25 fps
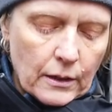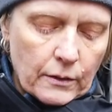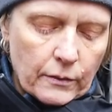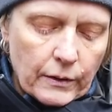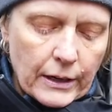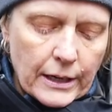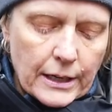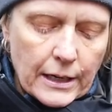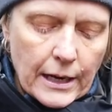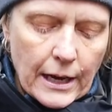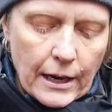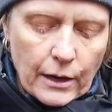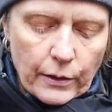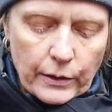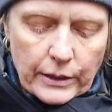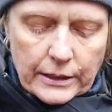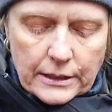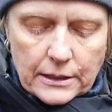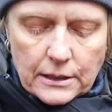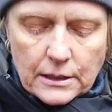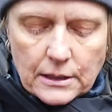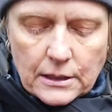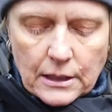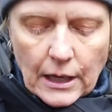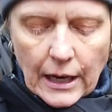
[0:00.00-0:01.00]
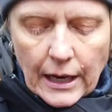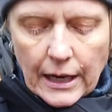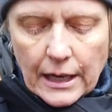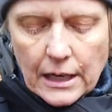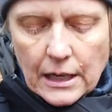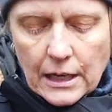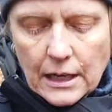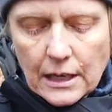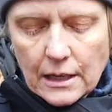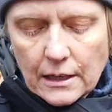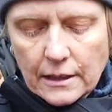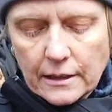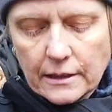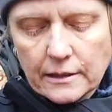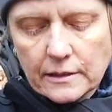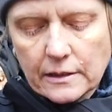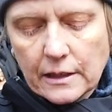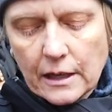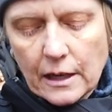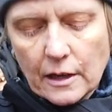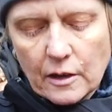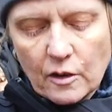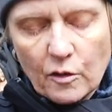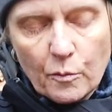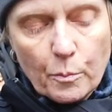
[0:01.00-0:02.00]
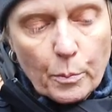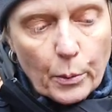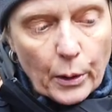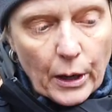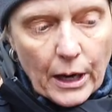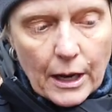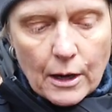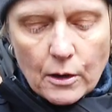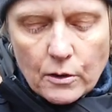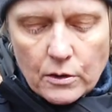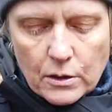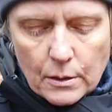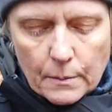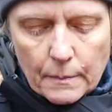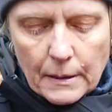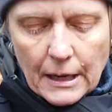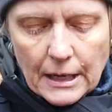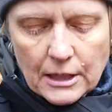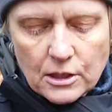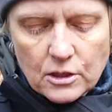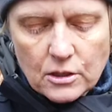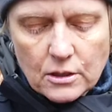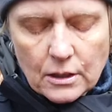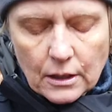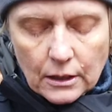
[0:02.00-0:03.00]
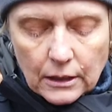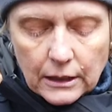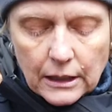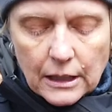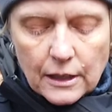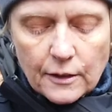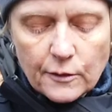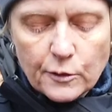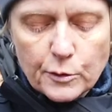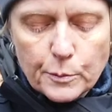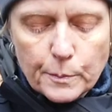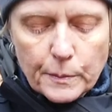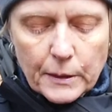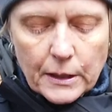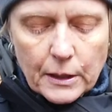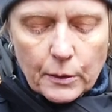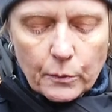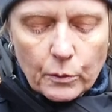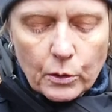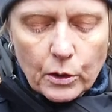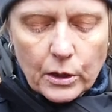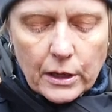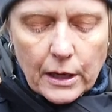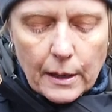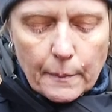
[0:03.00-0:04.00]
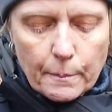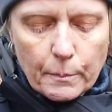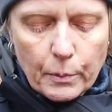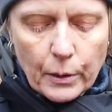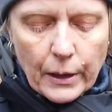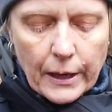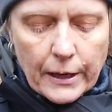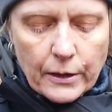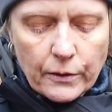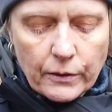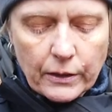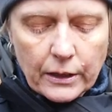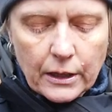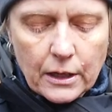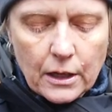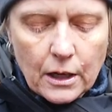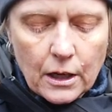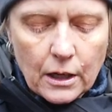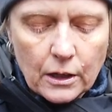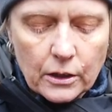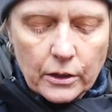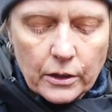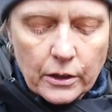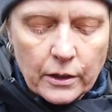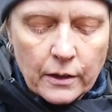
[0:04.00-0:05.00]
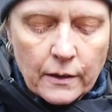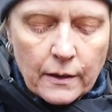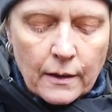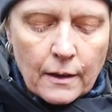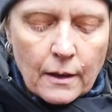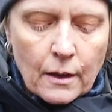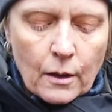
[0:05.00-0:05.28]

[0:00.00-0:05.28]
Right now it's tiny and it's kind of brown to match the leaves, but it will get brighter in color,